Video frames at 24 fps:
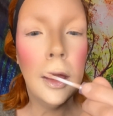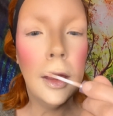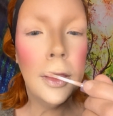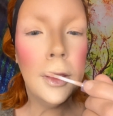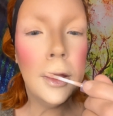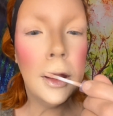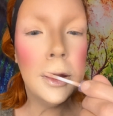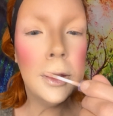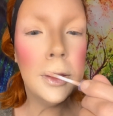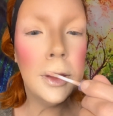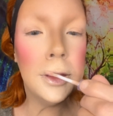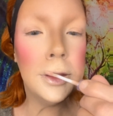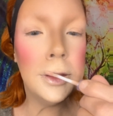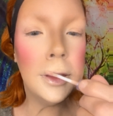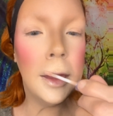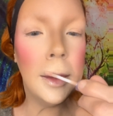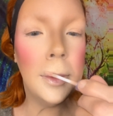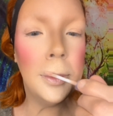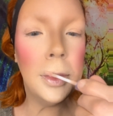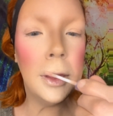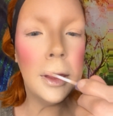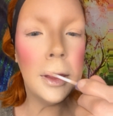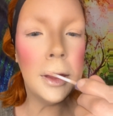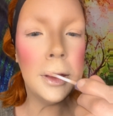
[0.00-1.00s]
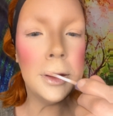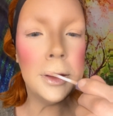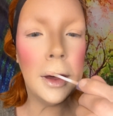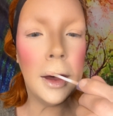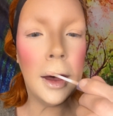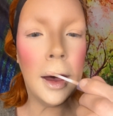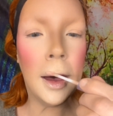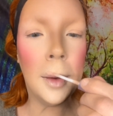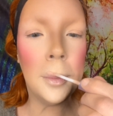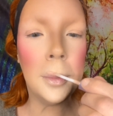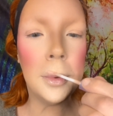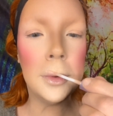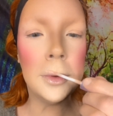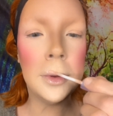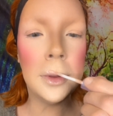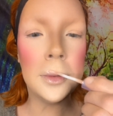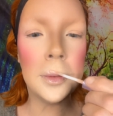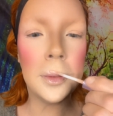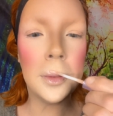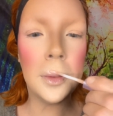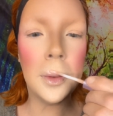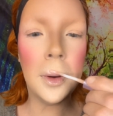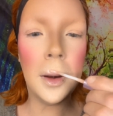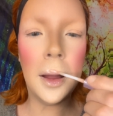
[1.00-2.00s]
and do the same thing on the top, just
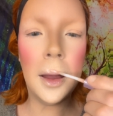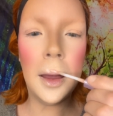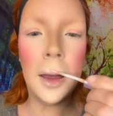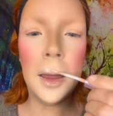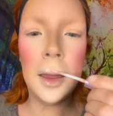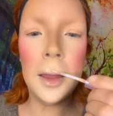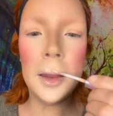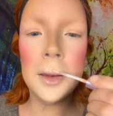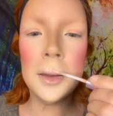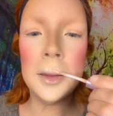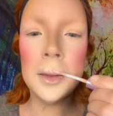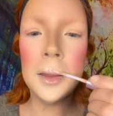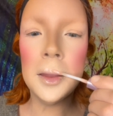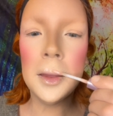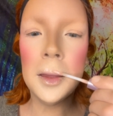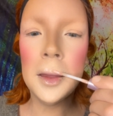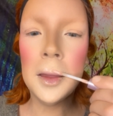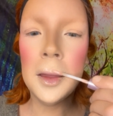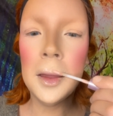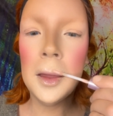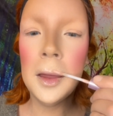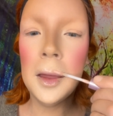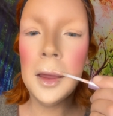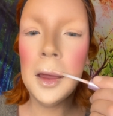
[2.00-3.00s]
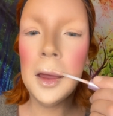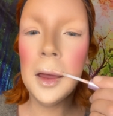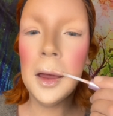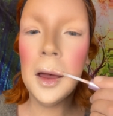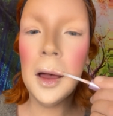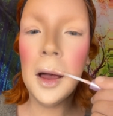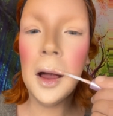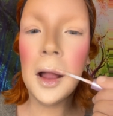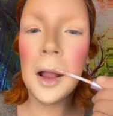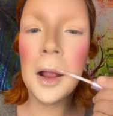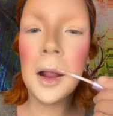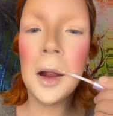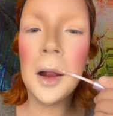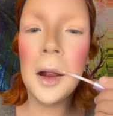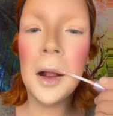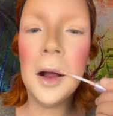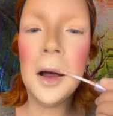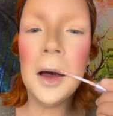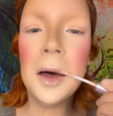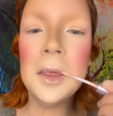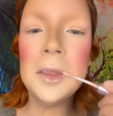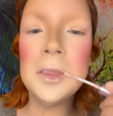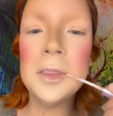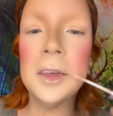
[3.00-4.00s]
right
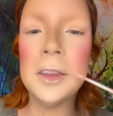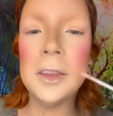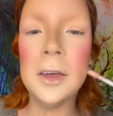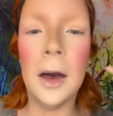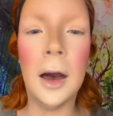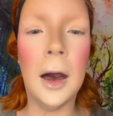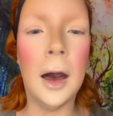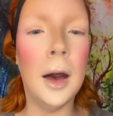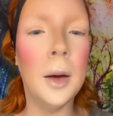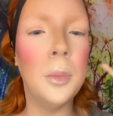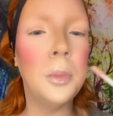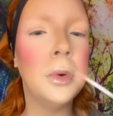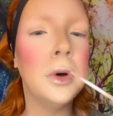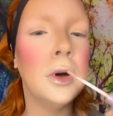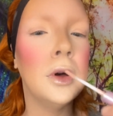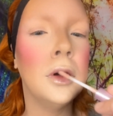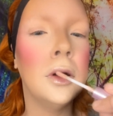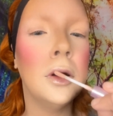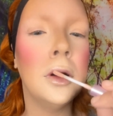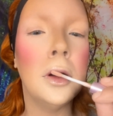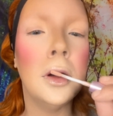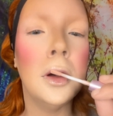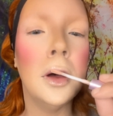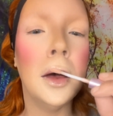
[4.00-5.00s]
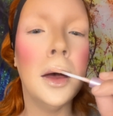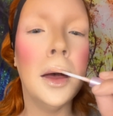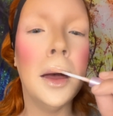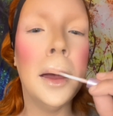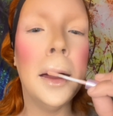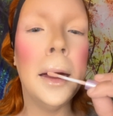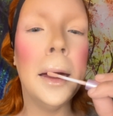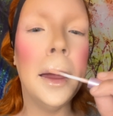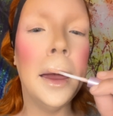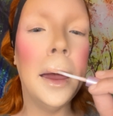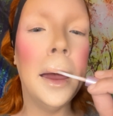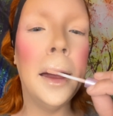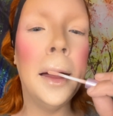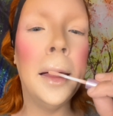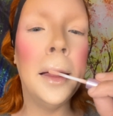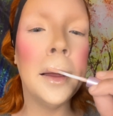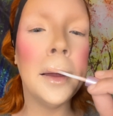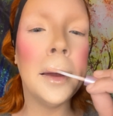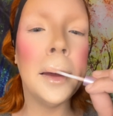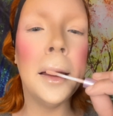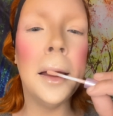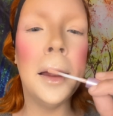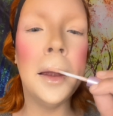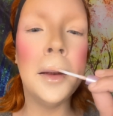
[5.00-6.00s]
across the top, and then
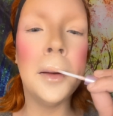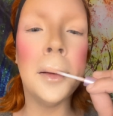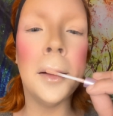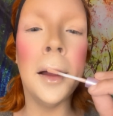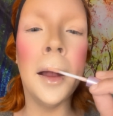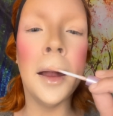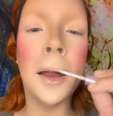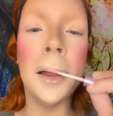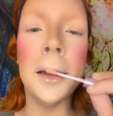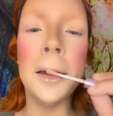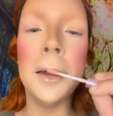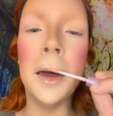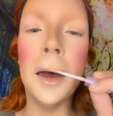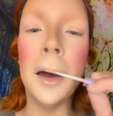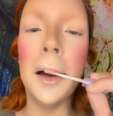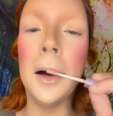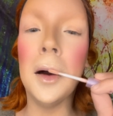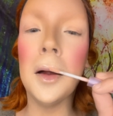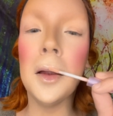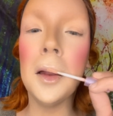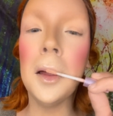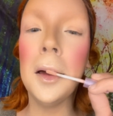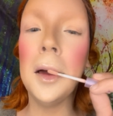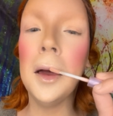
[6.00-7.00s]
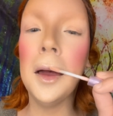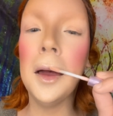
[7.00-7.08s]
kind of drag it down.